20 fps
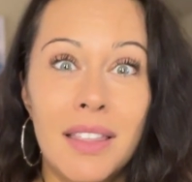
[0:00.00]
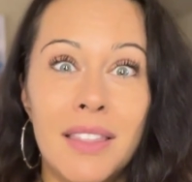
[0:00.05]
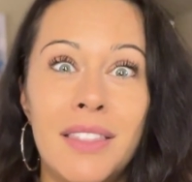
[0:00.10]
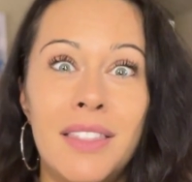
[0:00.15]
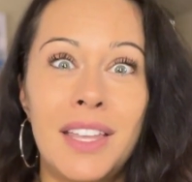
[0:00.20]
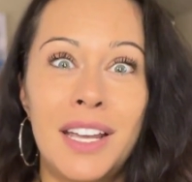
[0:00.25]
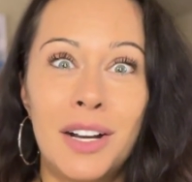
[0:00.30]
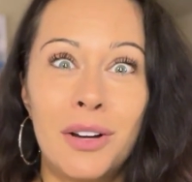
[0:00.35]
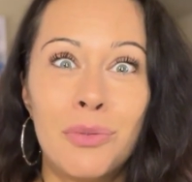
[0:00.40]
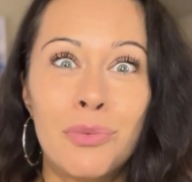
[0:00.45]

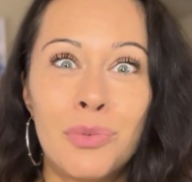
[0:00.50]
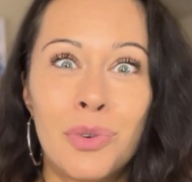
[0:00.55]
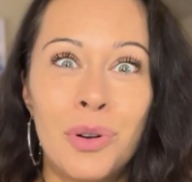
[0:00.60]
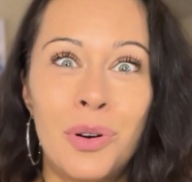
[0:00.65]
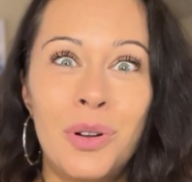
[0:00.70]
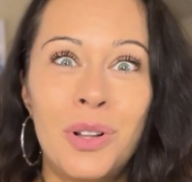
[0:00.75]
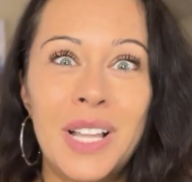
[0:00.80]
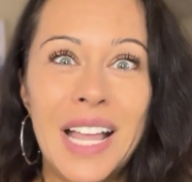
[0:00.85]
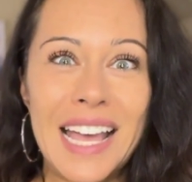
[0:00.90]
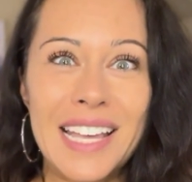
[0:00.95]
their
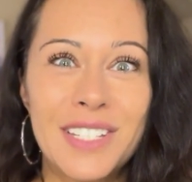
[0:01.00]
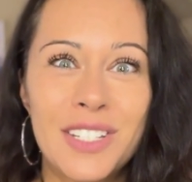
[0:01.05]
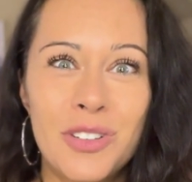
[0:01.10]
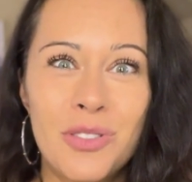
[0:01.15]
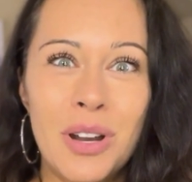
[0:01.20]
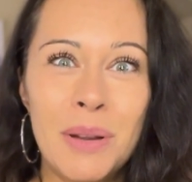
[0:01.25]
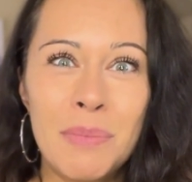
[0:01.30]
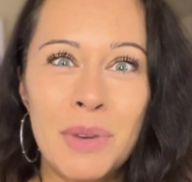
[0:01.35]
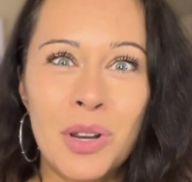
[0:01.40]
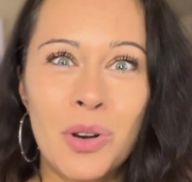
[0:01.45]
role as a
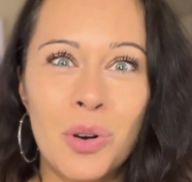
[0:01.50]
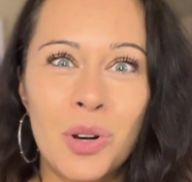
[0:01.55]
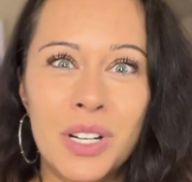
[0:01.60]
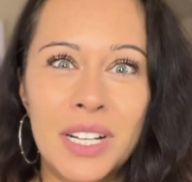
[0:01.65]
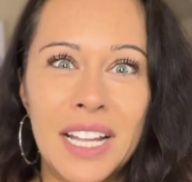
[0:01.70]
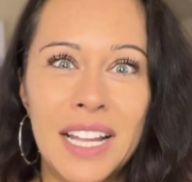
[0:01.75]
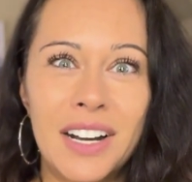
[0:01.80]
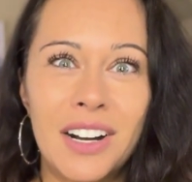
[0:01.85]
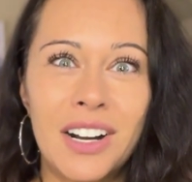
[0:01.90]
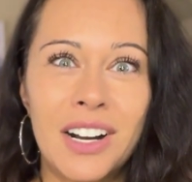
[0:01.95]
treatment
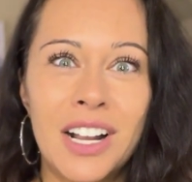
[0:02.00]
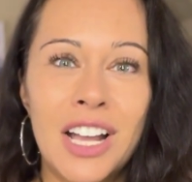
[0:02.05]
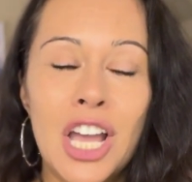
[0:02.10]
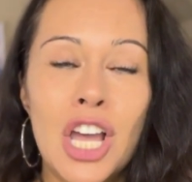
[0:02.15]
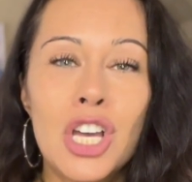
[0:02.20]
coordinator.